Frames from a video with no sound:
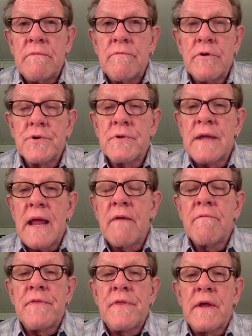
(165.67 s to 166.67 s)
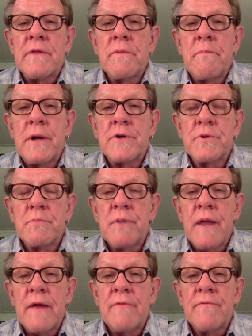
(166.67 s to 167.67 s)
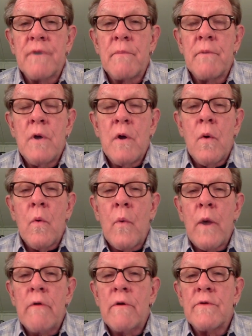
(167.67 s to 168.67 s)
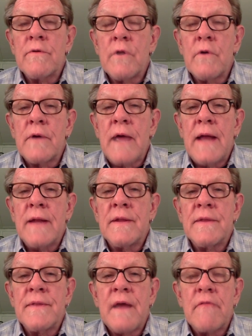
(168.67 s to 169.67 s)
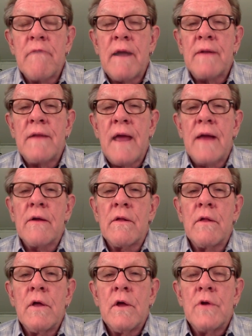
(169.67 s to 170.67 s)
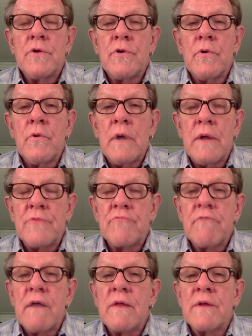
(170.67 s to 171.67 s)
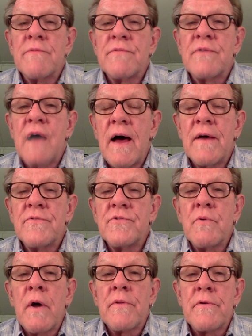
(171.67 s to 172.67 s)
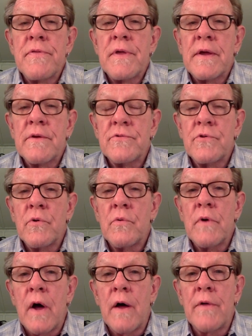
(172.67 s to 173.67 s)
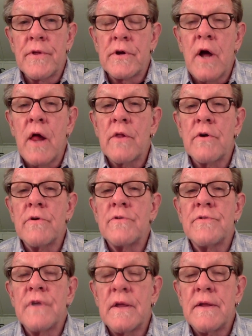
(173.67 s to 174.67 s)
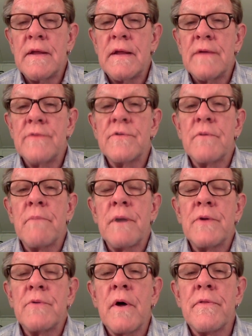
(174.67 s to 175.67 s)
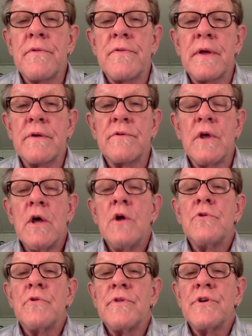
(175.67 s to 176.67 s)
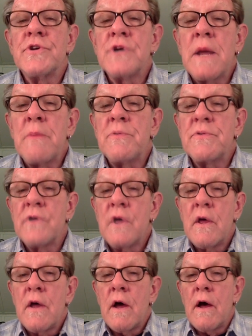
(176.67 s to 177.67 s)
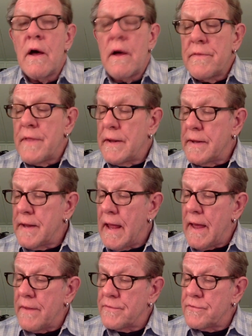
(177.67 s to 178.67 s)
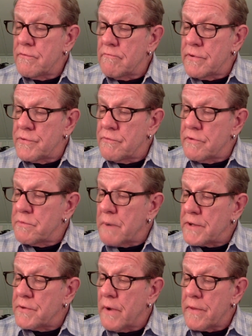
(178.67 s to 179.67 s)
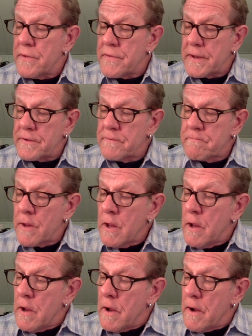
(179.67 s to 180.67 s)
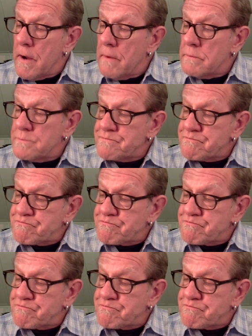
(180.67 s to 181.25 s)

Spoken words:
virtually everything in the picture plane, from where it is located in that rectangle to its relative size to other things, to the colors it is compared to other things, to the shapes that it has with respect to other things. Um,